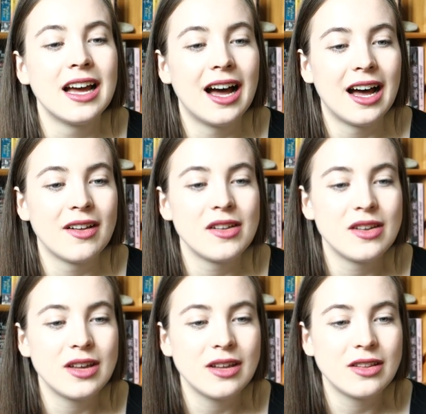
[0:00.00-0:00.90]

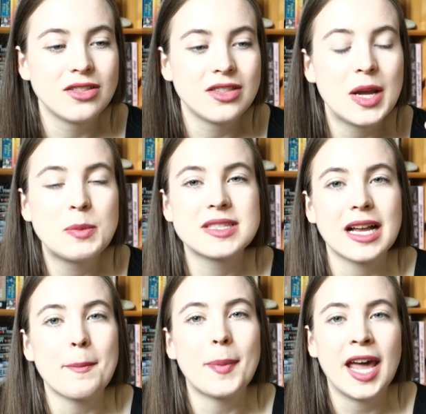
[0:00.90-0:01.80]
it was
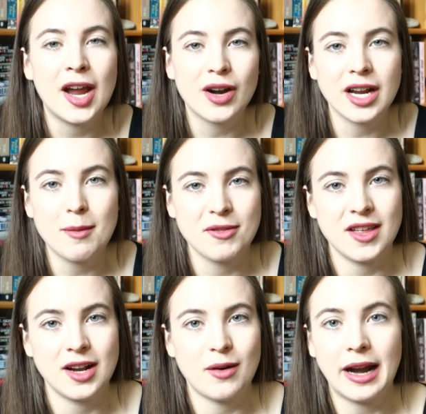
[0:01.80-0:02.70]
like a pairing up
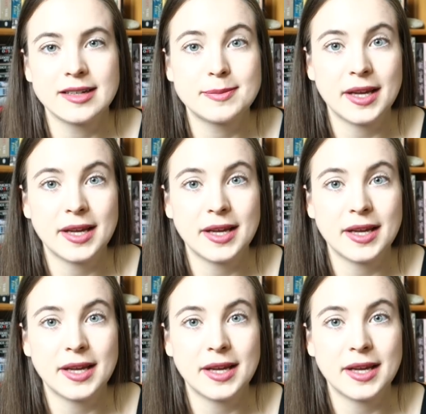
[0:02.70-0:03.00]
thing, right?